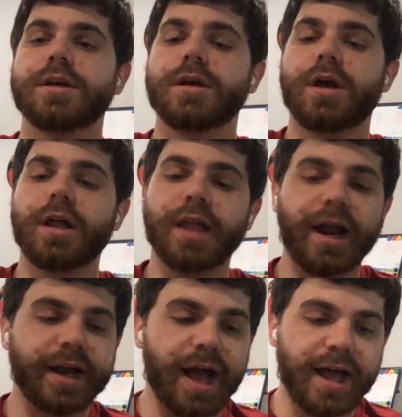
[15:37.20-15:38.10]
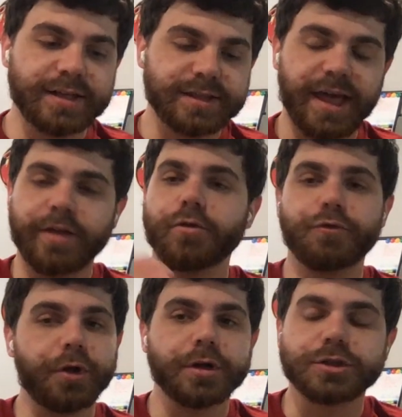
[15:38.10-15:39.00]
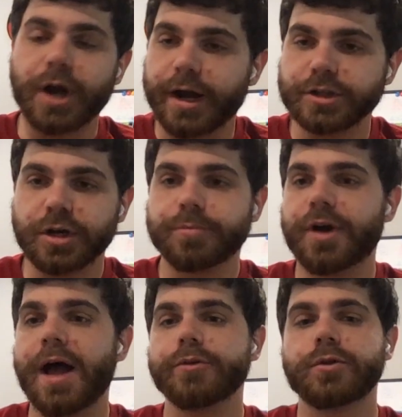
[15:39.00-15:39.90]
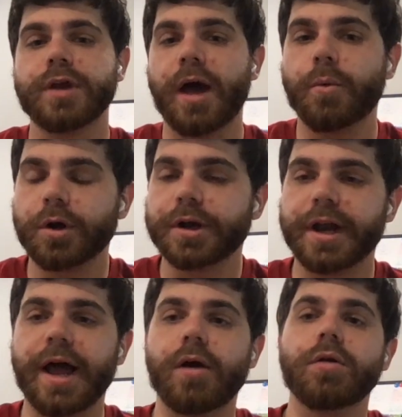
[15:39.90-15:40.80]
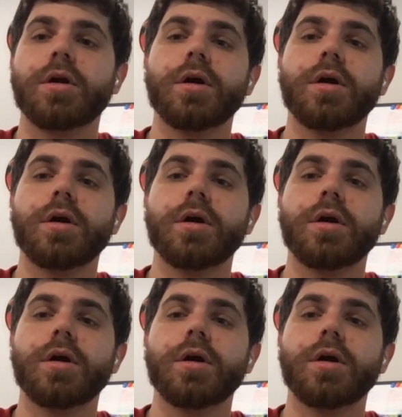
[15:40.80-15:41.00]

a lot of guys, Kendall Fuller trying to jump routes, not working out,